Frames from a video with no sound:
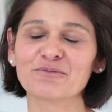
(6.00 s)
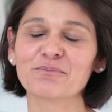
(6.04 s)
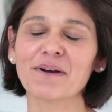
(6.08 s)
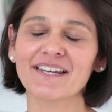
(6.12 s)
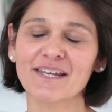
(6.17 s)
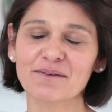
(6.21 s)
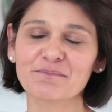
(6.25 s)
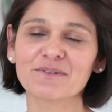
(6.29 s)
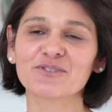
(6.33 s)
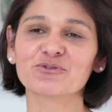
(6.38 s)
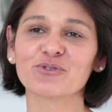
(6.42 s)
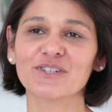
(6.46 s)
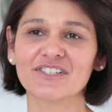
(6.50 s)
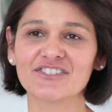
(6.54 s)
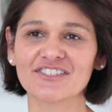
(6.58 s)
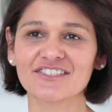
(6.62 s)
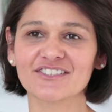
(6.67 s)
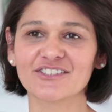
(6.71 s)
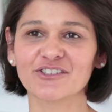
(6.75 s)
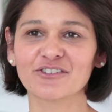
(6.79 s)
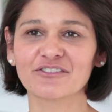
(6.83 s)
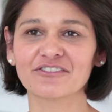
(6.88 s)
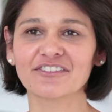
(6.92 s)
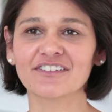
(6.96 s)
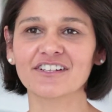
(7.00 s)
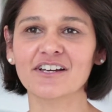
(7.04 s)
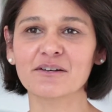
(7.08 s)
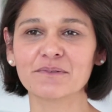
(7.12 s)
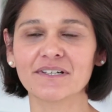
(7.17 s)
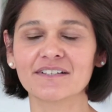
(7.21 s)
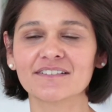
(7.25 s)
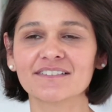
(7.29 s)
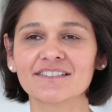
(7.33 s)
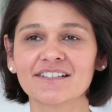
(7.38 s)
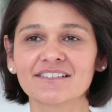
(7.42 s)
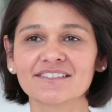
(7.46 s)
My name is Reecha Sofat. I'm
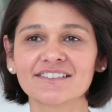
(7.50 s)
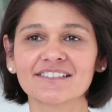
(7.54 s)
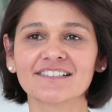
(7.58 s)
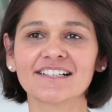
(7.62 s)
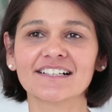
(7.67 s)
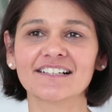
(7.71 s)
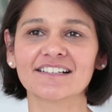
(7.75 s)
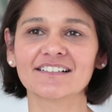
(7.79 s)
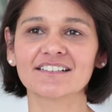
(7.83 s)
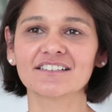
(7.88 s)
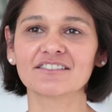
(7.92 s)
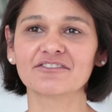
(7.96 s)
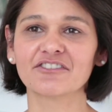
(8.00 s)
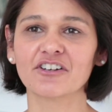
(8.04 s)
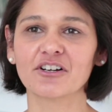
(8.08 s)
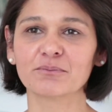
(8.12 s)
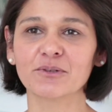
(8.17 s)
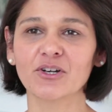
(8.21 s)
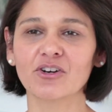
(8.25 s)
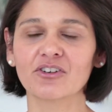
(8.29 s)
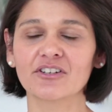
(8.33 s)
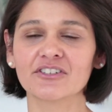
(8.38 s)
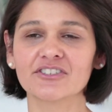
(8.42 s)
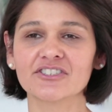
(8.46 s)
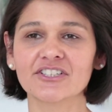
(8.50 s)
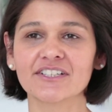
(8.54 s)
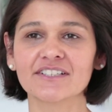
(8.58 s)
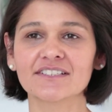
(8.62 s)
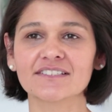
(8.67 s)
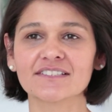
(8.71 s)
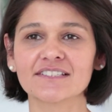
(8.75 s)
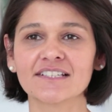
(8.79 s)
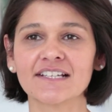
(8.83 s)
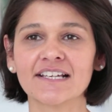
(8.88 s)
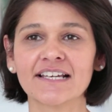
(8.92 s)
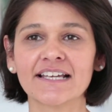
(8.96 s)
a consultant clinical
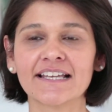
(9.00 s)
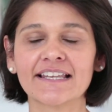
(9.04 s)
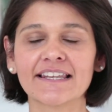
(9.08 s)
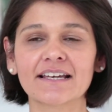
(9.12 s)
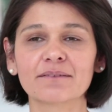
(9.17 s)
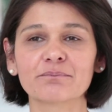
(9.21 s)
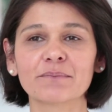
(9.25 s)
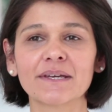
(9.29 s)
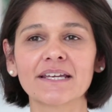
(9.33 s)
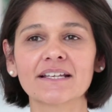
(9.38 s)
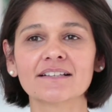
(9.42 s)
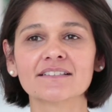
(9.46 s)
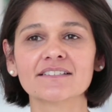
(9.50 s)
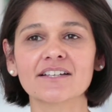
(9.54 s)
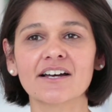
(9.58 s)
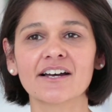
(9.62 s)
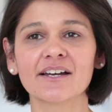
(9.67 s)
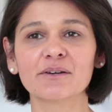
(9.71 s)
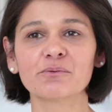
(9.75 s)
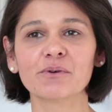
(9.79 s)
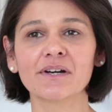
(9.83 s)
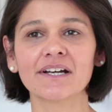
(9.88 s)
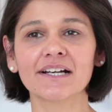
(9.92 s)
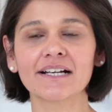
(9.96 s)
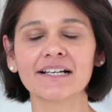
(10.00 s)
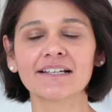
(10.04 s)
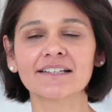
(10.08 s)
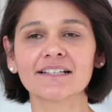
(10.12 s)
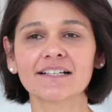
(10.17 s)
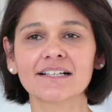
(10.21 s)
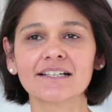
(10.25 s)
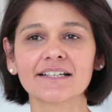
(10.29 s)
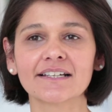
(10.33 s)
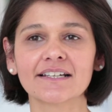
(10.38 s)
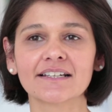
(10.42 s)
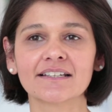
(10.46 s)
pharmacologist. That means I work
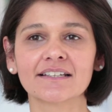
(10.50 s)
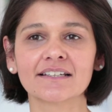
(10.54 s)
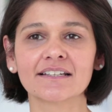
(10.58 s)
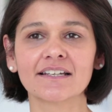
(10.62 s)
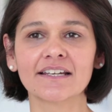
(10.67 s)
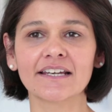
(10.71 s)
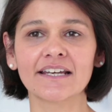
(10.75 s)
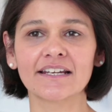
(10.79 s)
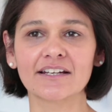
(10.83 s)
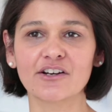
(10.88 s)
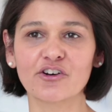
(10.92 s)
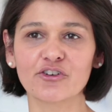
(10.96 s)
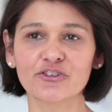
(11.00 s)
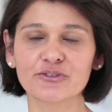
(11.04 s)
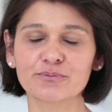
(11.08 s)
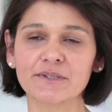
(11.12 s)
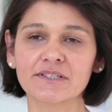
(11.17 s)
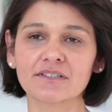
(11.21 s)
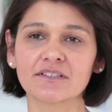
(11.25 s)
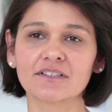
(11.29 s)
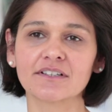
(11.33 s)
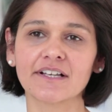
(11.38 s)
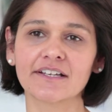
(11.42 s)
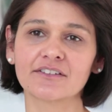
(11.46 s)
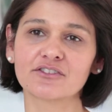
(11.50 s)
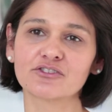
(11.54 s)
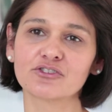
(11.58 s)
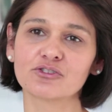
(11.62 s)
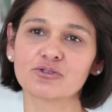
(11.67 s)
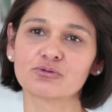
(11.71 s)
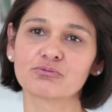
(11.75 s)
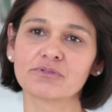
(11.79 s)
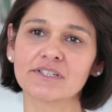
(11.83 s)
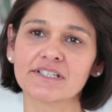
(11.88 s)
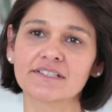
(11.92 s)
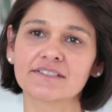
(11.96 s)
clinically in a hospital and
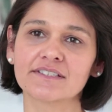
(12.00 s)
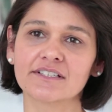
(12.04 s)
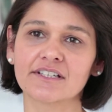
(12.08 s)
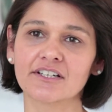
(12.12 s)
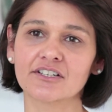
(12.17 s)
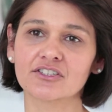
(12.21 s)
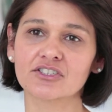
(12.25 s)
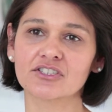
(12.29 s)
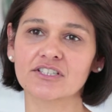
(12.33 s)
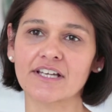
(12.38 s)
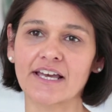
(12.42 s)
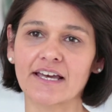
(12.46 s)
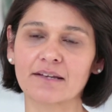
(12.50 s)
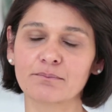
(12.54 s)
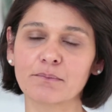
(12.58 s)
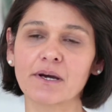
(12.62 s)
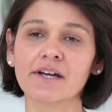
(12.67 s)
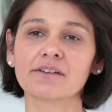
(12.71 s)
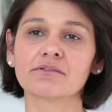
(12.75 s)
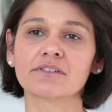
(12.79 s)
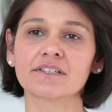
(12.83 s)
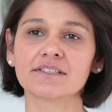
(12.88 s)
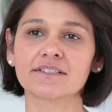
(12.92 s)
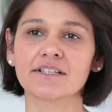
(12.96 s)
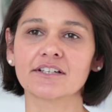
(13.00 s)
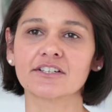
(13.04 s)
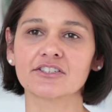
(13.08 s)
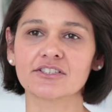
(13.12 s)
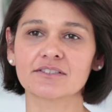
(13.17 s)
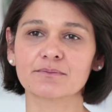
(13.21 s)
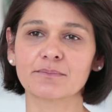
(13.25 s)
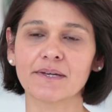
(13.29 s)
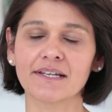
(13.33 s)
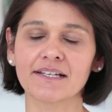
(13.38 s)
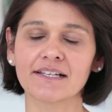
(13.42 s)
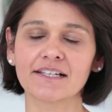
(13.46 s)
do research, and my
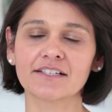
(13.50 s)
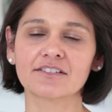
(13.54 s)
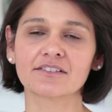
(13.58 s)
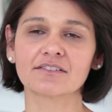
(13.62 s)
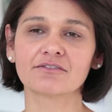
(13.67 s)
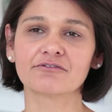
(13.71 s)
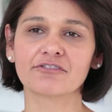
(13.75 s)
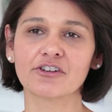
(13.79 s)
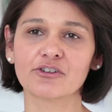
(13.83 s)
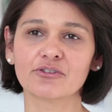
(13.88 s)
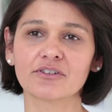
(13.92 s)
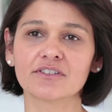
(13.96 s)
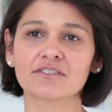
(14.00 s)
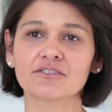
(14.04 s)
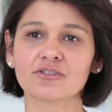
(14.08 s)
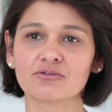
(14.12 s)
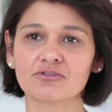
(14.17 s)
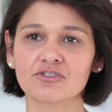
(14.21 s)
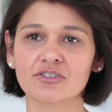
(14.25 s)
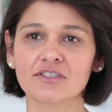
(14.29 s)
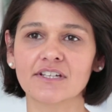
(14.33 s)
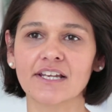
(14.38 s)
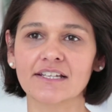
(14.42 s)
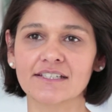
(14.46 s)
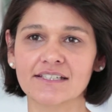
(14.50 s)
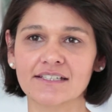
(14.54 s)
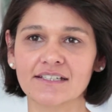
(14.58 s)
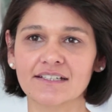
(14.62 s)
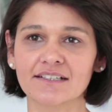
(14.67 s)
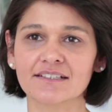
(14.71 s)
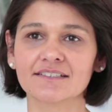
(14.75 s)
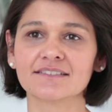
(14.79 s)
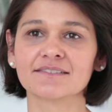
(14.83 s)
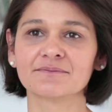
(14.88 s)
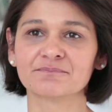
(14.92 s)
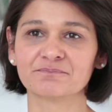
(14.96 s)
research is mainly focused on
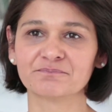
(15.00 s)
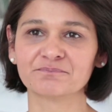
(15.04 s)
genetics.